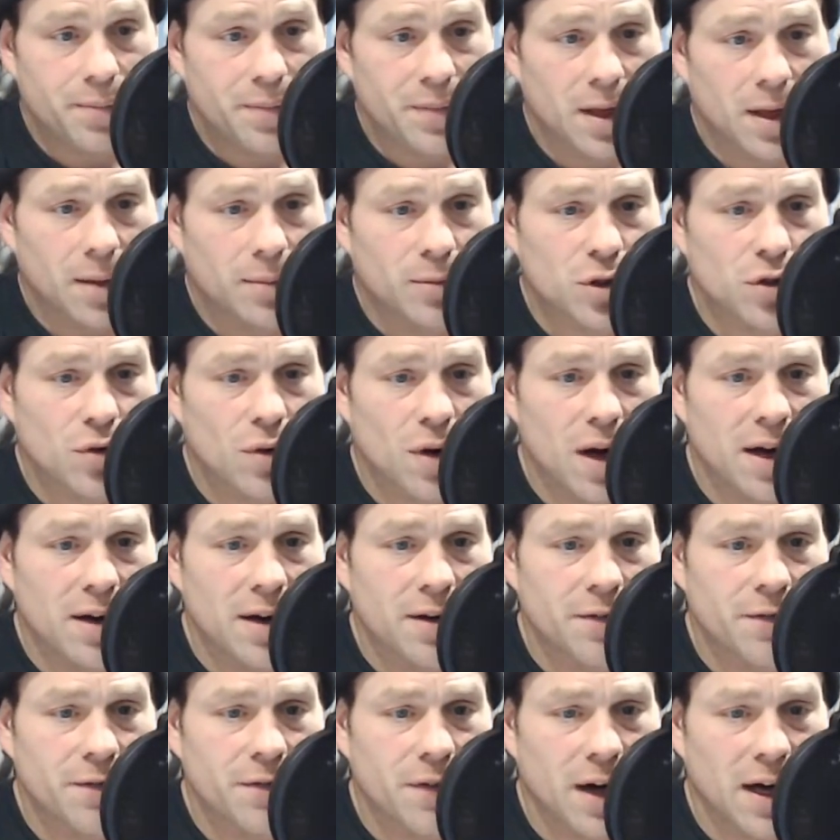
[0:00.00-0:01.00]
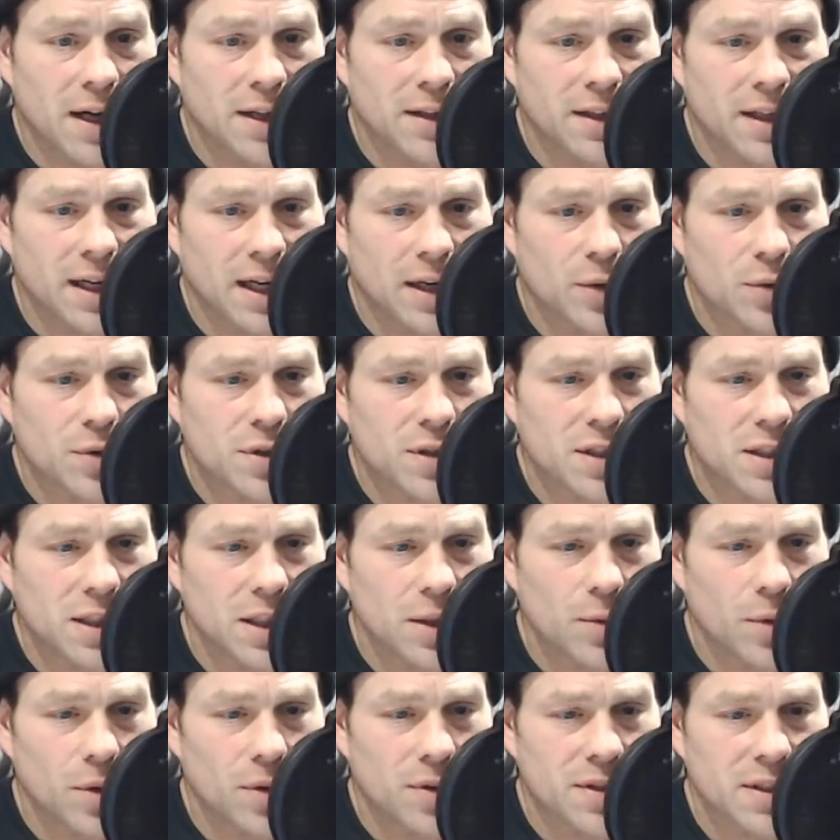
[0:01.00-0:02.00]
I'm trying to find it. I don't
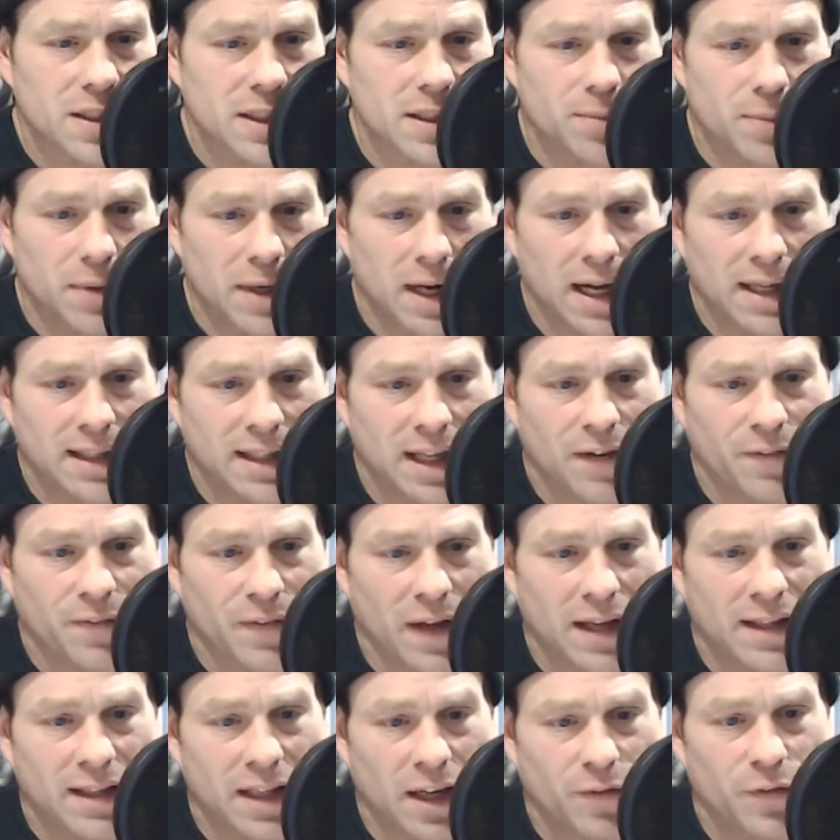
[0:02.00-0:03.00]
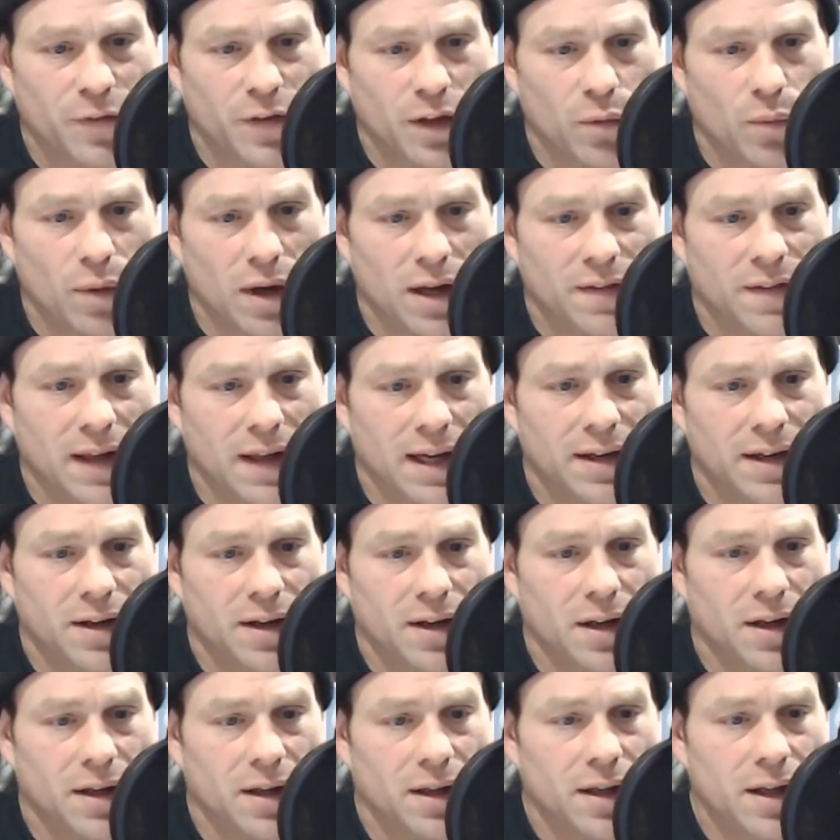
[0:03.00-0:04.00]
see where it says, but I definitely read
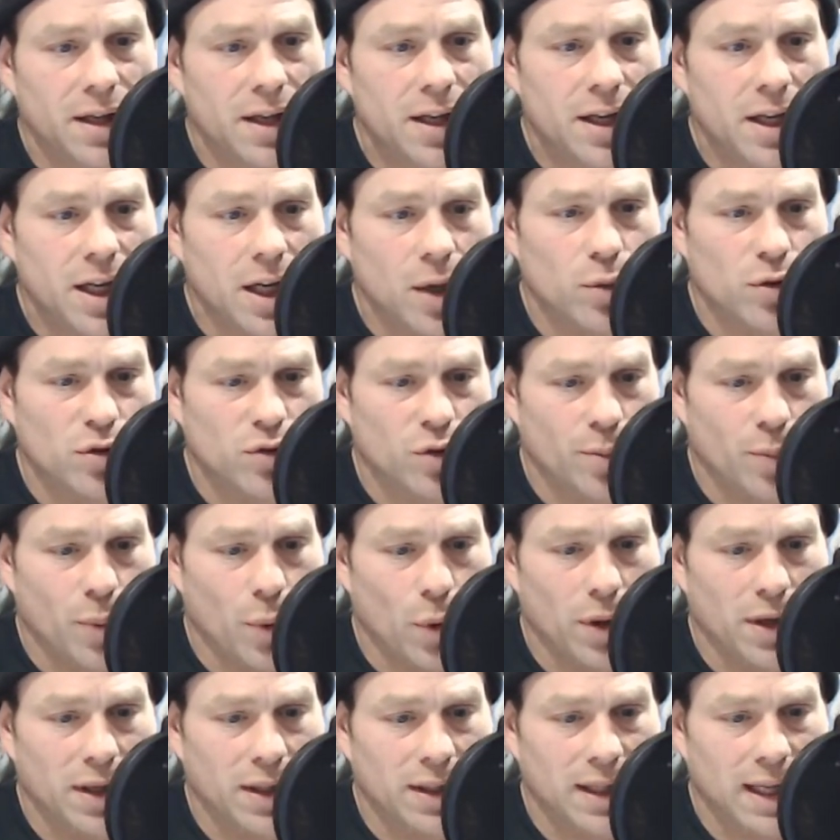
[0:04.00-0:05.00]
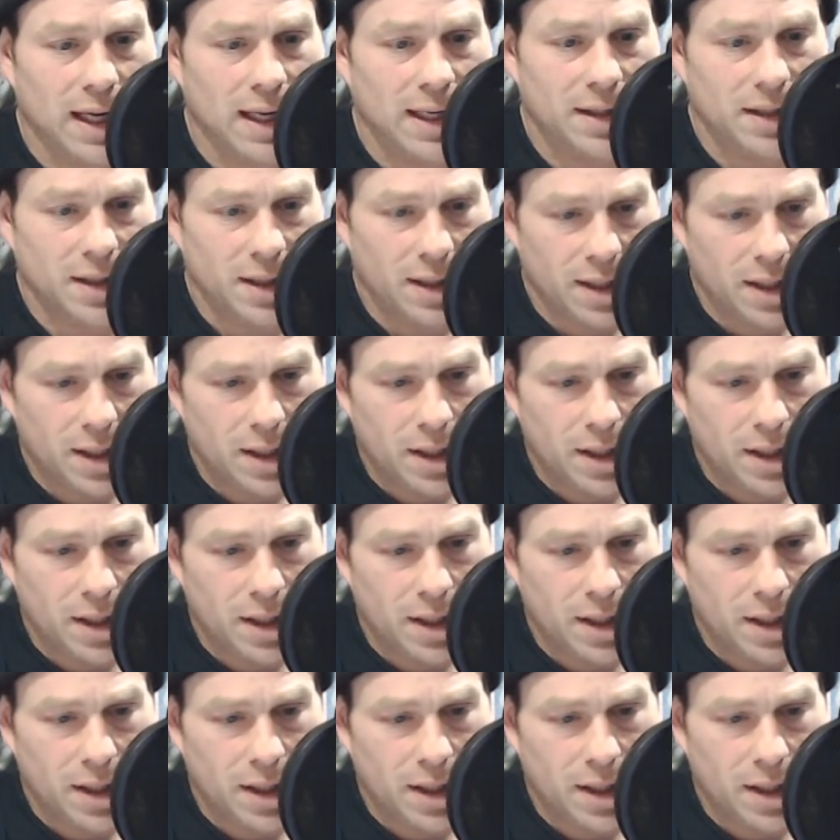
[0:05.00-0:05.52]
that it was reported that